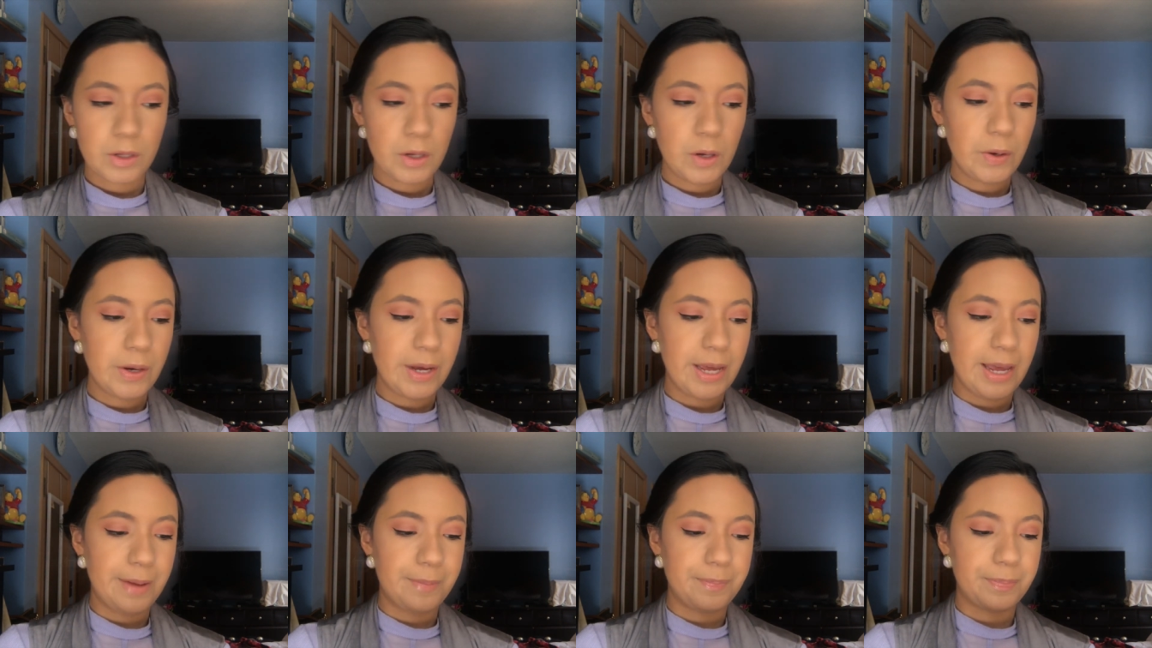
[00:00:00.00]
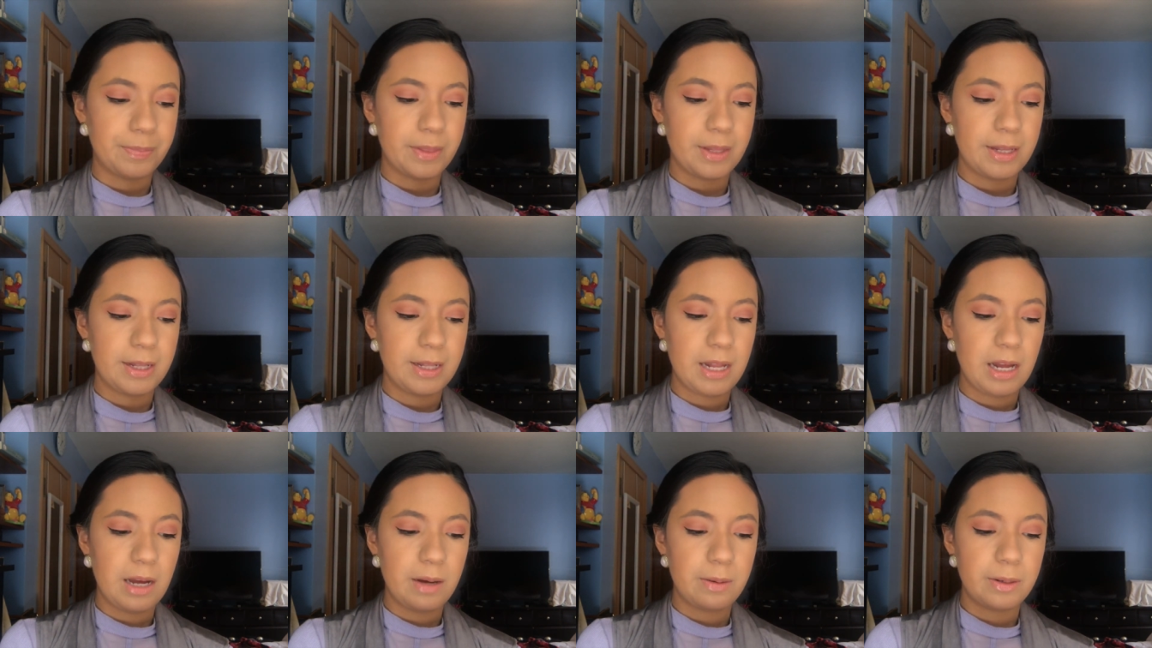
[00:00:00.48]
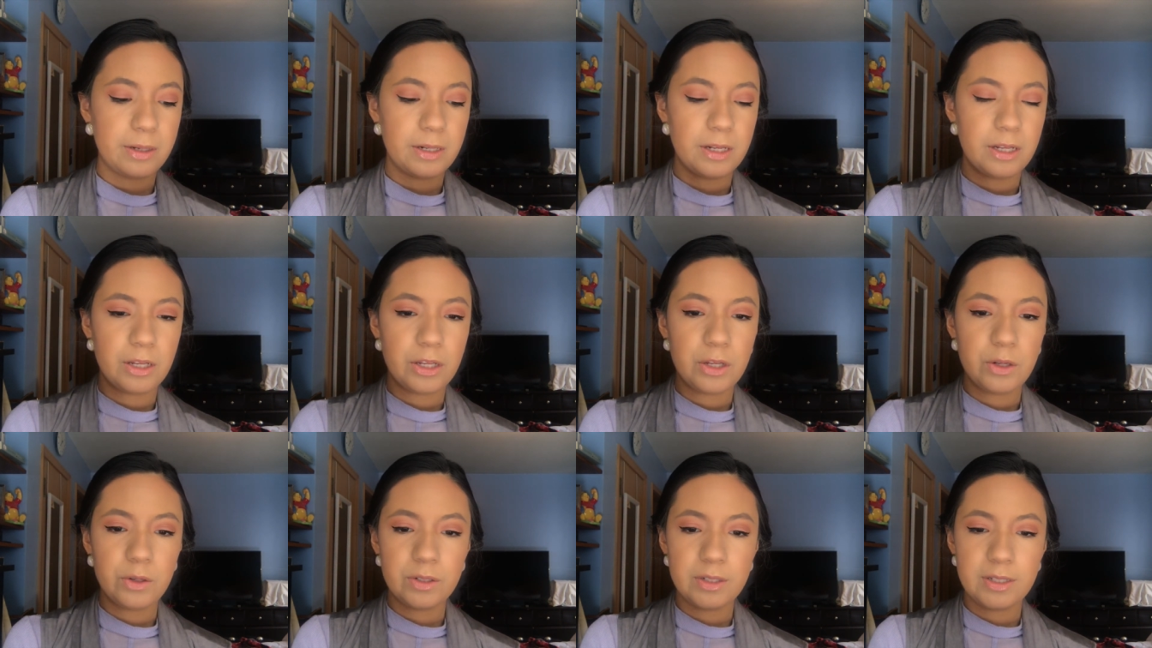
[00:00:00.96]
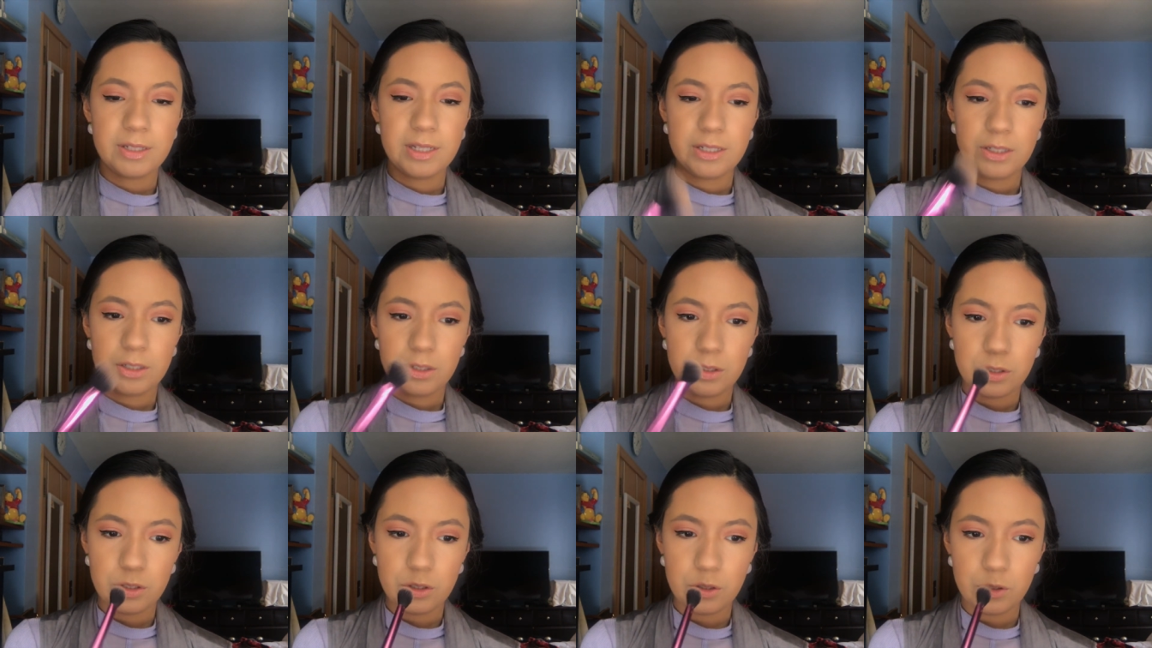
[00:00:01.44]
Okay, now I'm gonna use
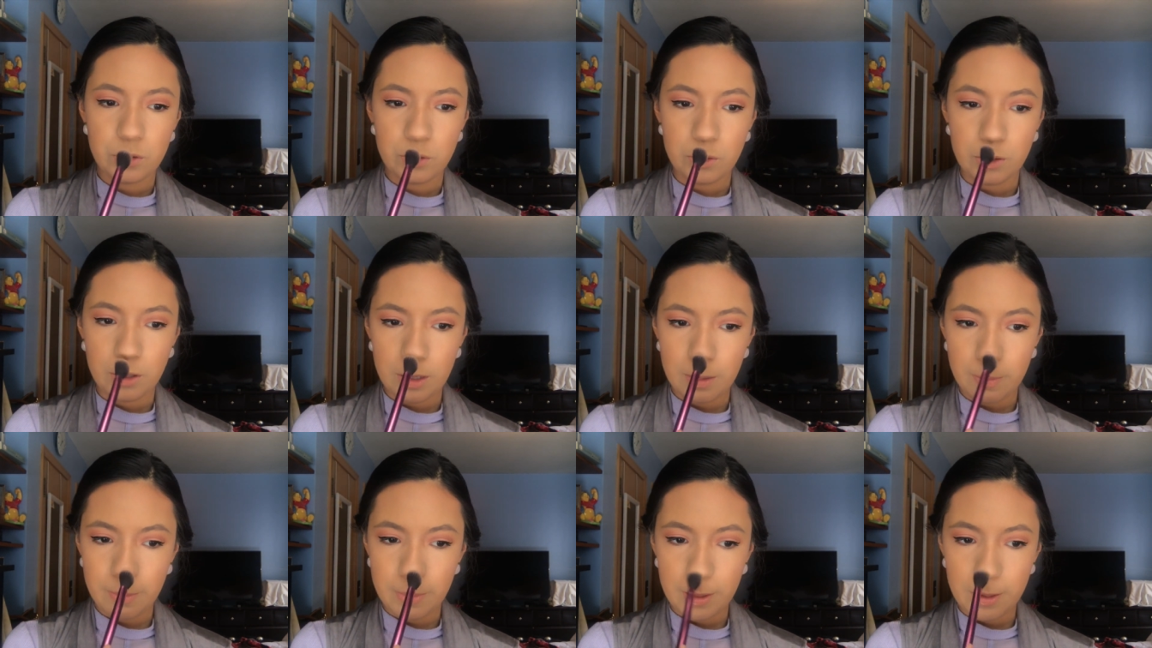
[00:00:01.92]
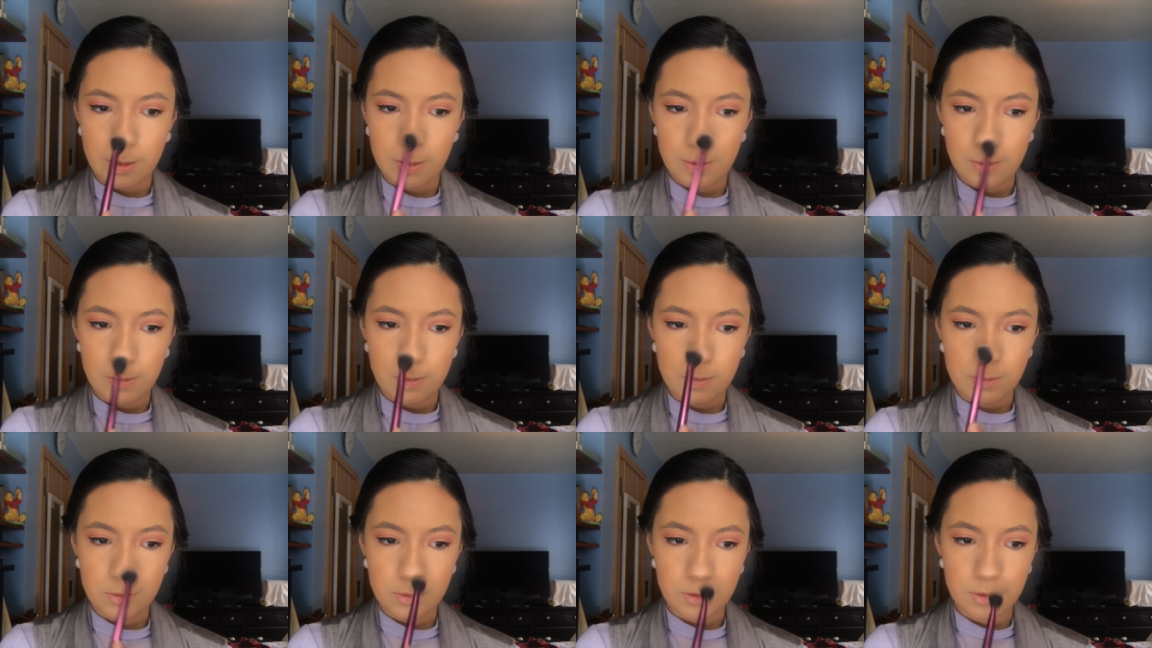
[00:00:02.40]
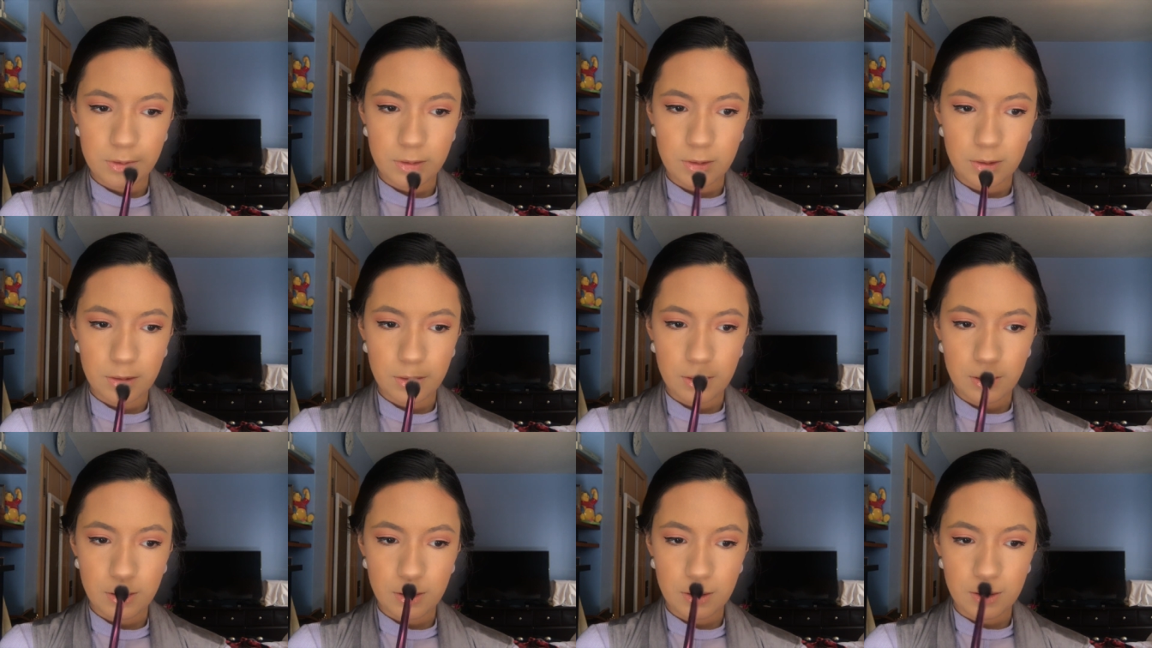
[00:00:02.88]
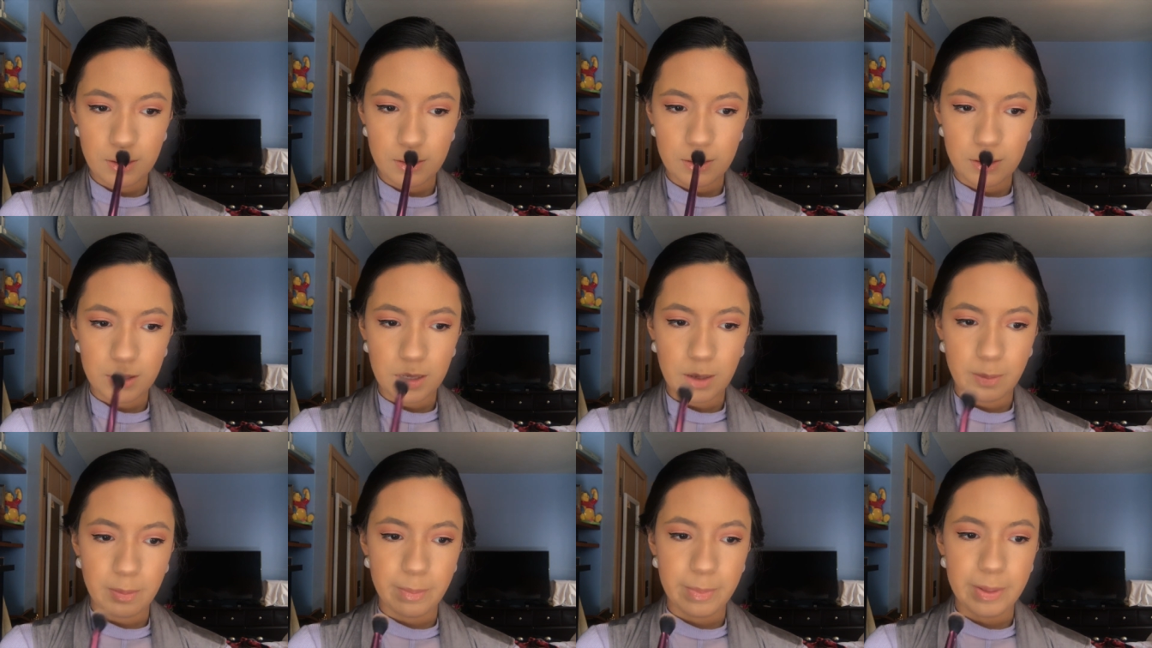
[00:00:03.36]
this to get my nose
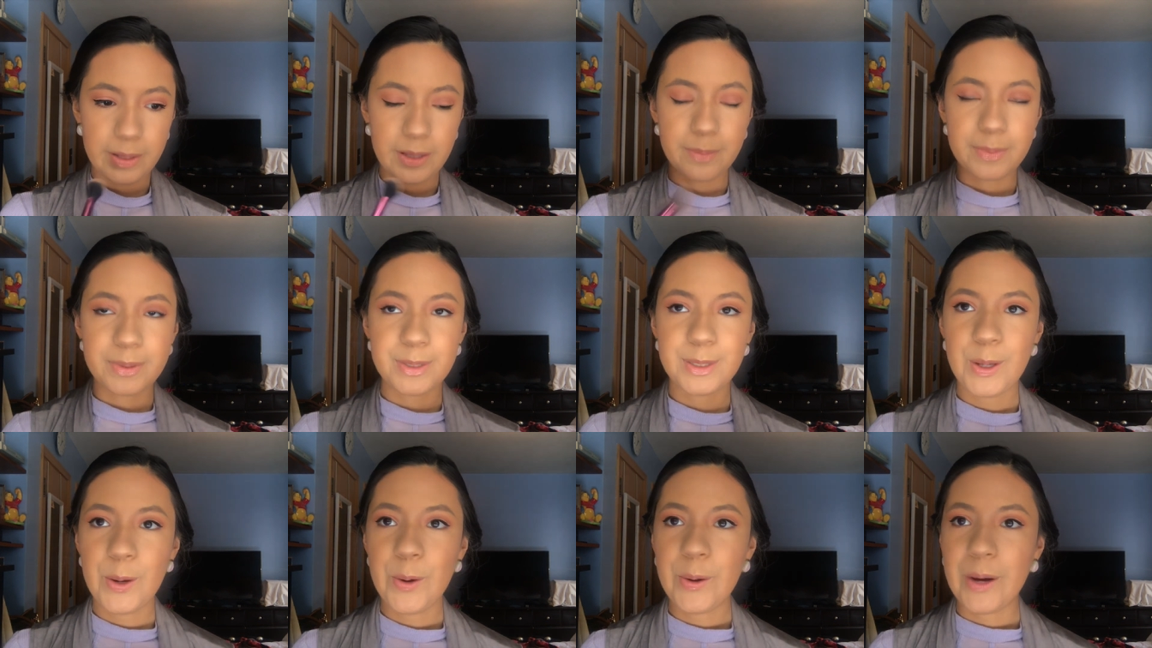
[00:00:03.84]
and top of my lips.